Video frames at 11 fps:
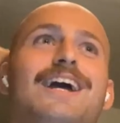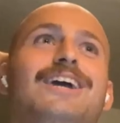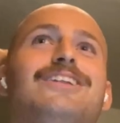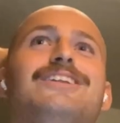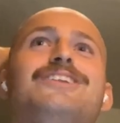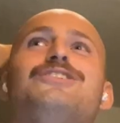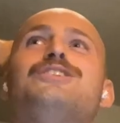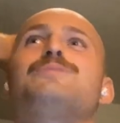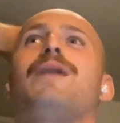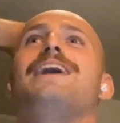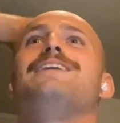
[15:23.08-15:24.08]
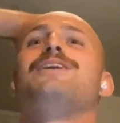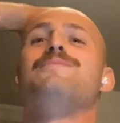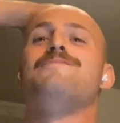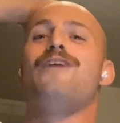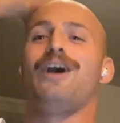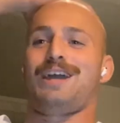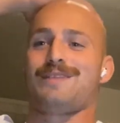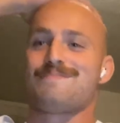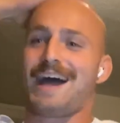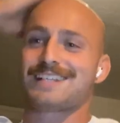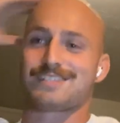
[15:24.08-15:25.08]
conditions played a
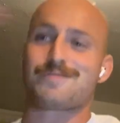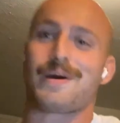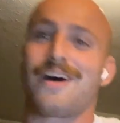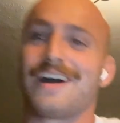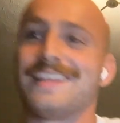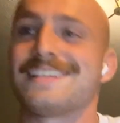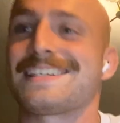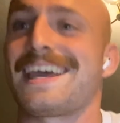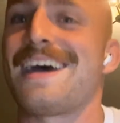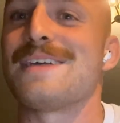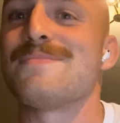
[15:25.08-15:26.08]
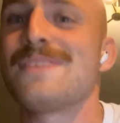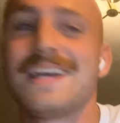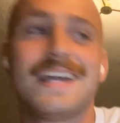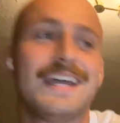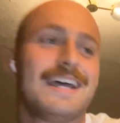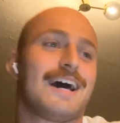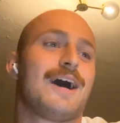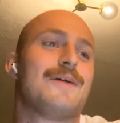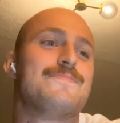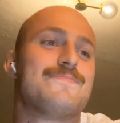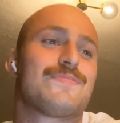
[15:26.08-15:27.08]
fucking massive part in this game.
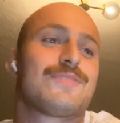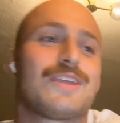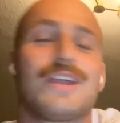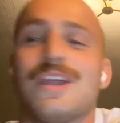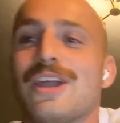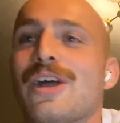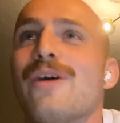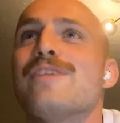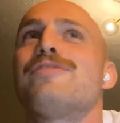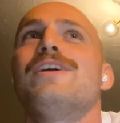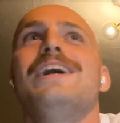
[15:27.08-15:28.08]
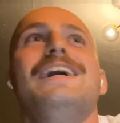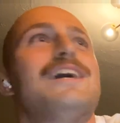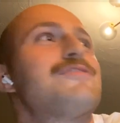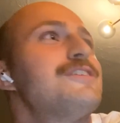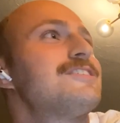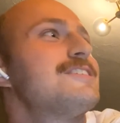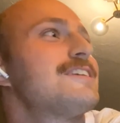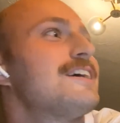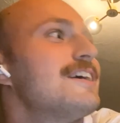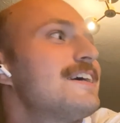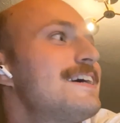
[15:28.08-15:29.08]
If this is
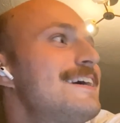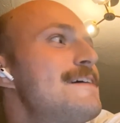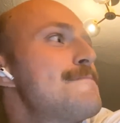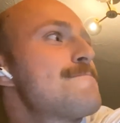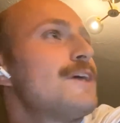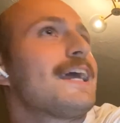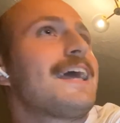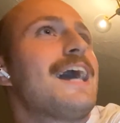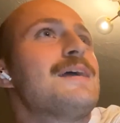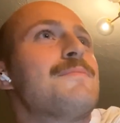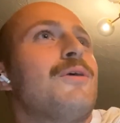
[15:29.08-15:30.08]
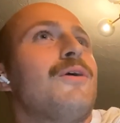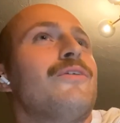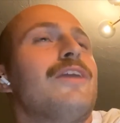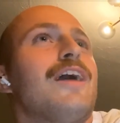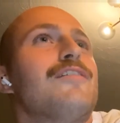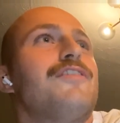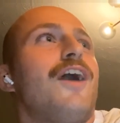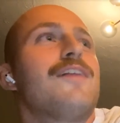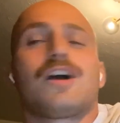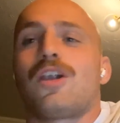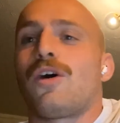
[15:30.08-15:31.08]
a game on at
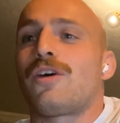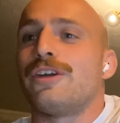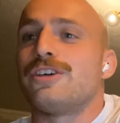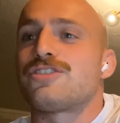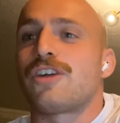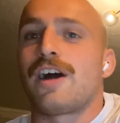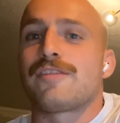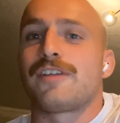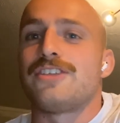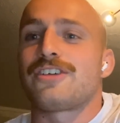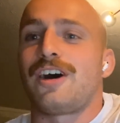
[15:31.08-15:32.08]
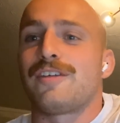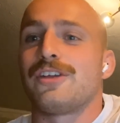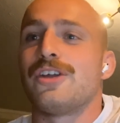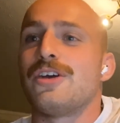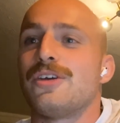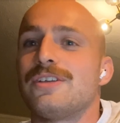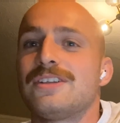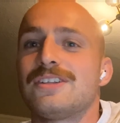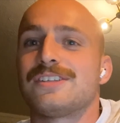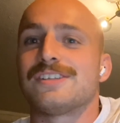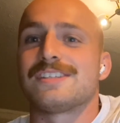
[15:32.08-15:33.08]
5 o'clock on a dry French afternoon,
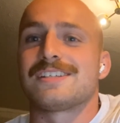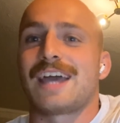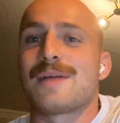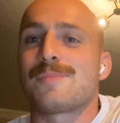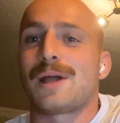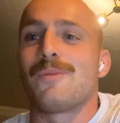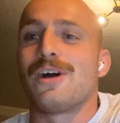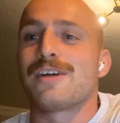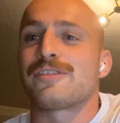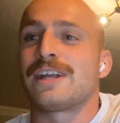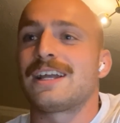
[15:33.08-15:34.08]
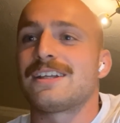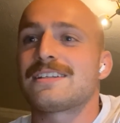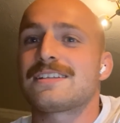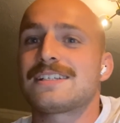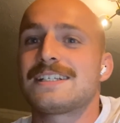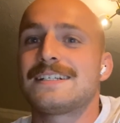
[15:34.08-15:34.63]
does this game plan work for England?